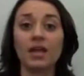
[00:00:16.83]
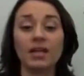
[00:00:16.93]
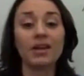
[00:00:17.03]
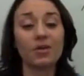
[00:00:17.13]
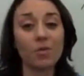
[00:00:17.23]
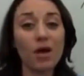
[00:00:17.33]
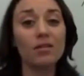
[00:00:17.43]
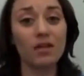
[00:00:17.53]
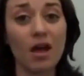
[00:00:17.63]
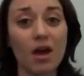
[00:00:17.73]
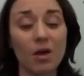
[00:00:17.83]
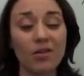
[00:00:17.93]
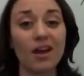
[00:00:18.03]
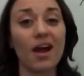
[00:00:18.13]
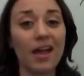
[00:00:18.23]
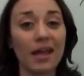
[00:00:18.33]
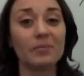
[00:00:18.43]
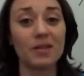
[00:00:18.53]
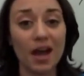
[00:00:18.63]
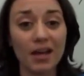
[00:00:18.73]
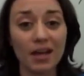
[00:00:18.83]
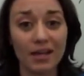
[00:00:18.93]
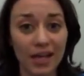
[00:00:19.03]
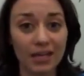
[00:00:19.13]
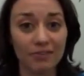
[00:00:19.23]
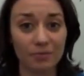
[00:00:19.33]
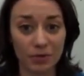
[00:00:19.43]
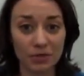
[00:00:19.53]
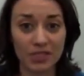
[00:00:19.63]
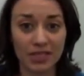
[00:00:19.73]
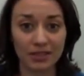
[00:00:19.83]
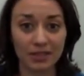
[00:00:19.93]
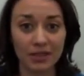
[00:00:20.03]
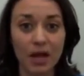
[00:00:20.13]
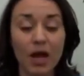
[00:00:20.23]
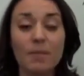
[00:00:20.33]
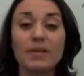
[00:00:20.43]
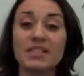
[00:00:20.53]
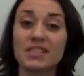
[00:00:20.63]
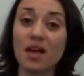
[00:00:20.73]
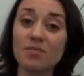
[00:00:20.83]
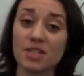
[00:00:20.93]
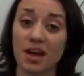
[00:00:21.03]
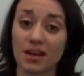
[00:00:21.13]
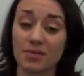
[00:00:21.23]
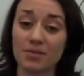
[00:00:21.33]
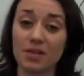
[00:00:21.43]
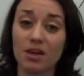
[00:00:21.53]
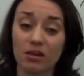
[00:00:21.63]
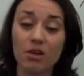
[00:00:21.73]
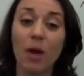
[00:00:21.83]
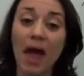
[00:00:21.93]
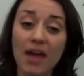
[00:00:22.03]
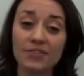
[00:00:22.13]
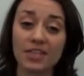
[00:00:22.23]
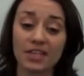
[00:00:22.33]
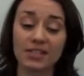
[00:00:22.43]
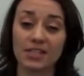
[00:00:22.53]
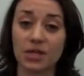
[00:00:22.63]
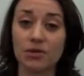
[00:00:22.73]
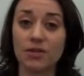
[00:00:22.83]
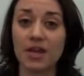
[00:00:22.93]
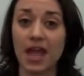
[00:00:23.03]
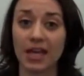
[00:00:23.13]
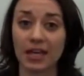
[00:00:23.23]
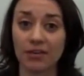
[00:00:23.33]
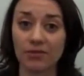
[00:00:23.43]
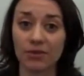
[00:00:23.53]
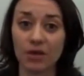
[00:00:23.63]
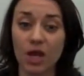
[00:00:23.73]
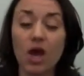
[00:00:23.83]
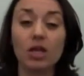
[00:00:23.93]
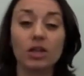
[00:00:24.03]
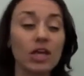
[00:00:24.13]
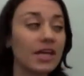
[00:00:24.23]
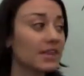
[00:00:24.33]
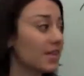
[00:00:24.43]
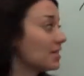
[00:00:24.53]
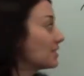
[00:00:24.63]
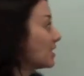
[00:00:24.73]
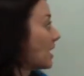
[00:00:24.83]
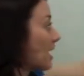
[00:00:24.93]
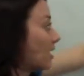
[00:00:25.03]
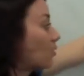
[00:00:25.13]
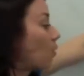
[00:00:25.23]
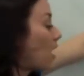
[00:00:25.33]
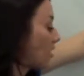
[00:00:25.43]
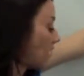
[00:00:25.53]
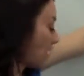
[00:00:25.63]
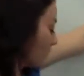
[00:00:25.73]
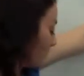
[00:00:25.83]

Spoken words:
Now you all know that I am not a negative person, but sometimes you have to consider the negative. Look at this inequality.